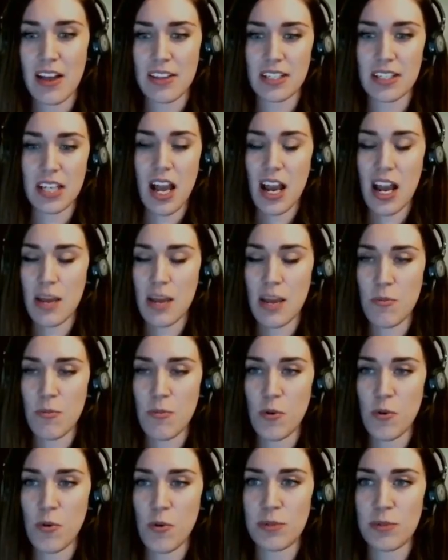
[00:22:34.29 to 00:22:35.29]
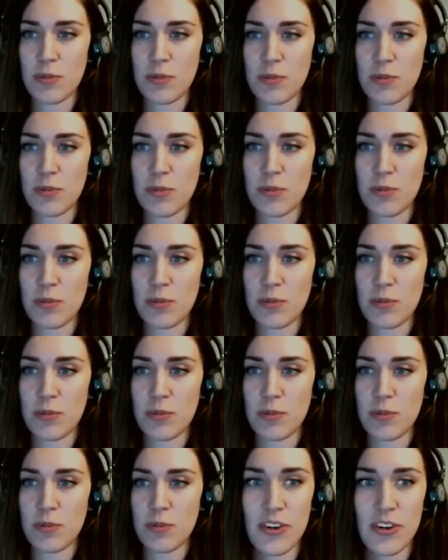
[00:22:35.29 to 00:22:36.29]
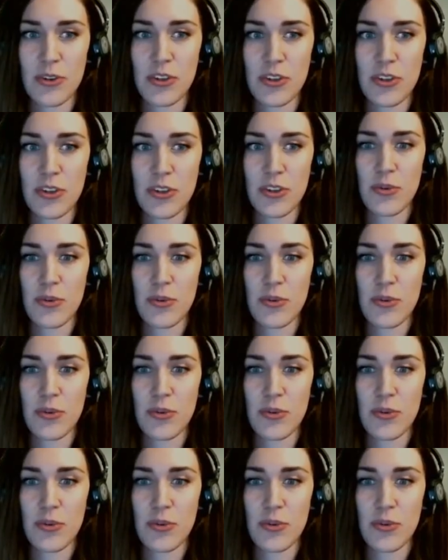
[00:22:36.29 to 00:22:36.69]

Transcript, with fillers: the time orbs that you collect you know you